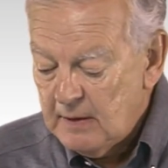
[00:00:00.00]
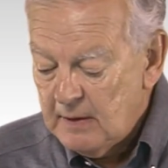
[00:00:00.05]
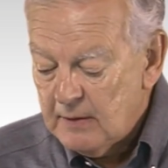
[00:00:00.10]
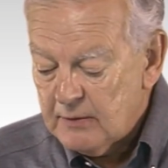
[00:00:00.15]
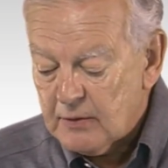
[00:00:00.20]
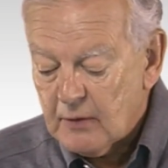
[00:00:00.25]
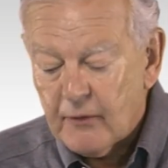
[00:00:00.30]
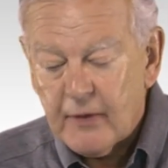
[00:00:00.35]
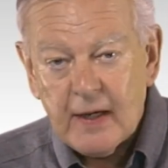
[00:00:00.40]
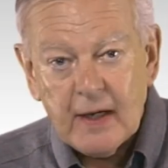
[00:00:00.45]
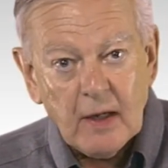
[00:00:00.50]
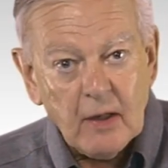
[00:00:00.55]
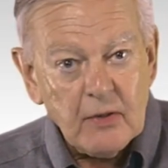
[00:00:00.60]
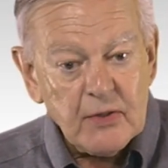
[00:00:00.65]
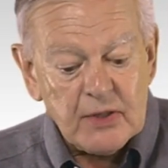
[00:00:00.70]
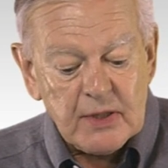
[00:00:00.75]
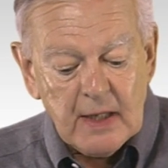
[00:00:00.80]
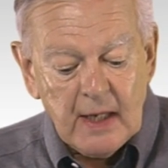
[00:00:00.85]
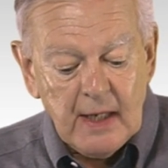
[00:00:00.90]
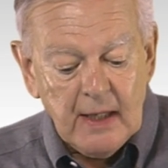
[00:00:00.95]
So
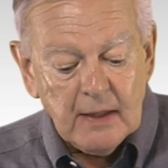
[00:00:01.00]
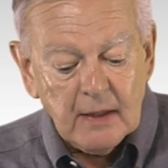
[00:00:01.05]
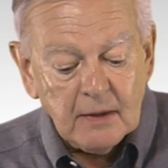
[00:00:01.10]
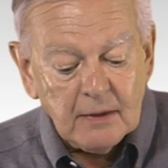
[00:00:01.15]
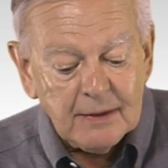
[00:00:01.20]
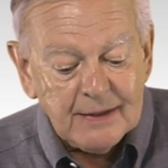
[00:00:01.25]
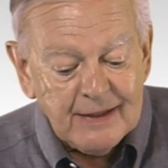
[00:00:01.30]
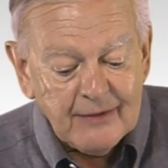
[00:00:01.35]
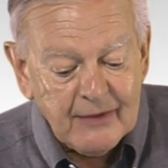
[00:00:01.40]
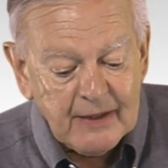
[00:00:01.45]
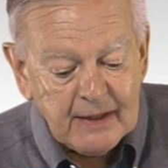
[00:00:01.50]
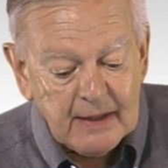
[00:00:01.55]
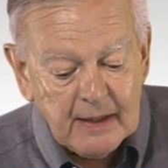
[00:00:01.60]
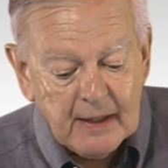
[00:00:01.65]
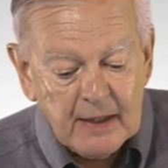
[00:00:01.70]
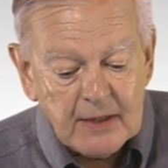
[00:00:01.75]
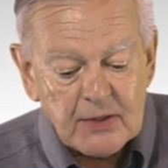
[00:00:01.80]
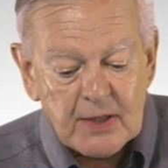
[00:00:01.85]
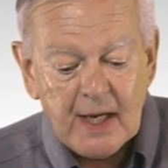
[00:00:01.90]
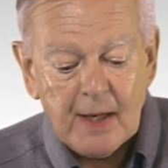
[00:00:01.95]
there's a living
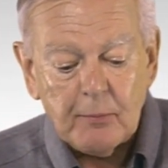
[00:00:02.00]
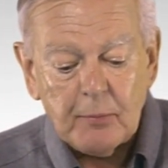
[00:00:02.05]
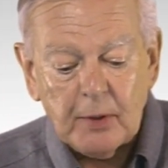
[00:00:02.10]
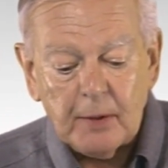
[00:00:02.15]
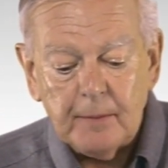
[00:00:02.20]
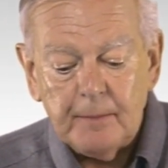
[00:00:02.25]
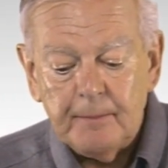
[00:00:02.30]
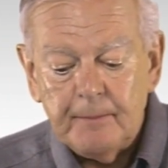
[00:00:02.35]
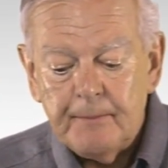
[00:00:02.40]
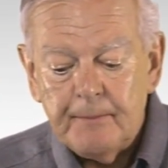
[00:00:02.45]
example.